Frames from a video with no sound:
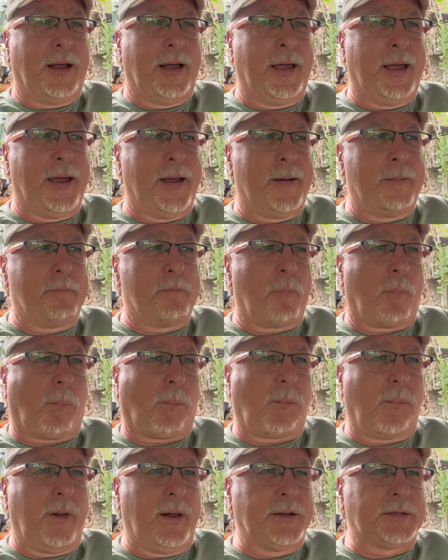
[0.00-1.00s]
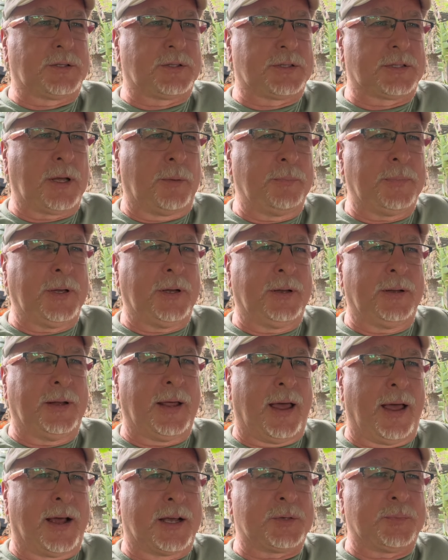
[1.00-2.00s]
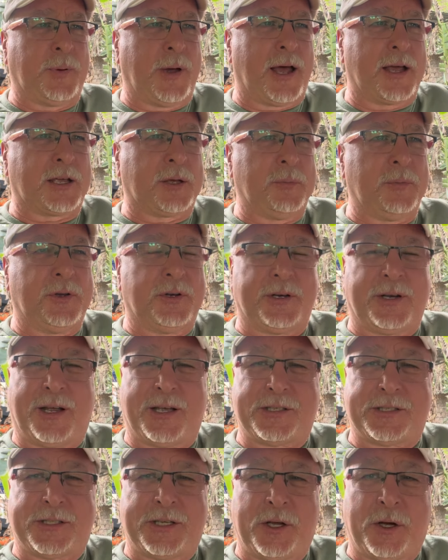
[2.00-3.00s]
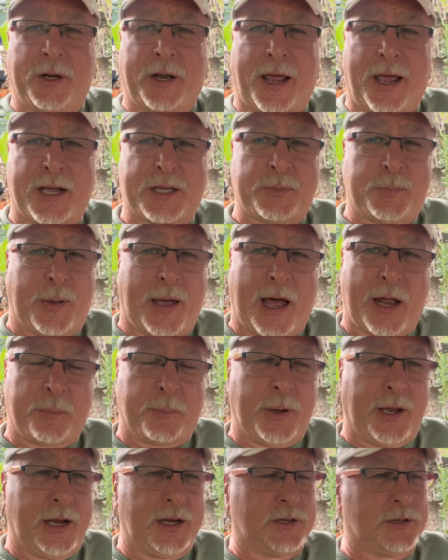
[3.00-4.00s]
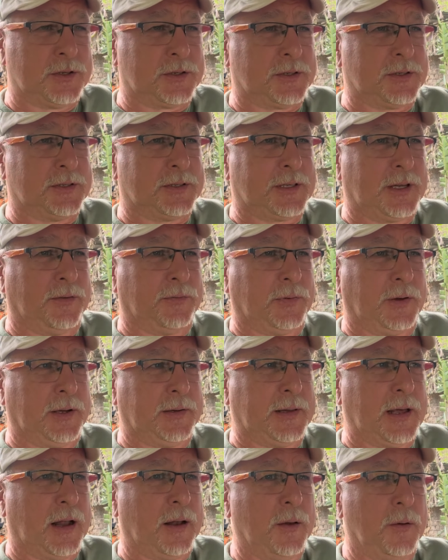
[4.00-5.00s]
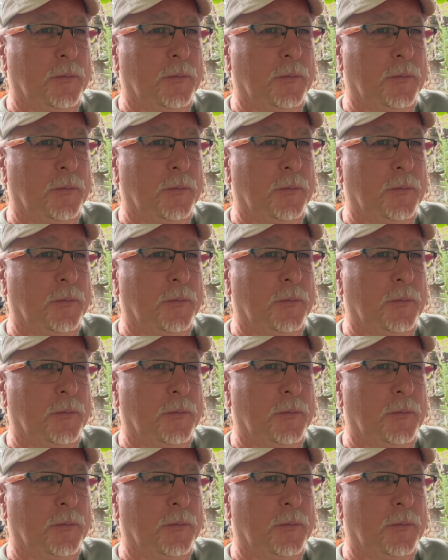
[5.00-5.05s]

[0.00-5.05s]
And it's something in the expat community I see on expat pages and stuff like that.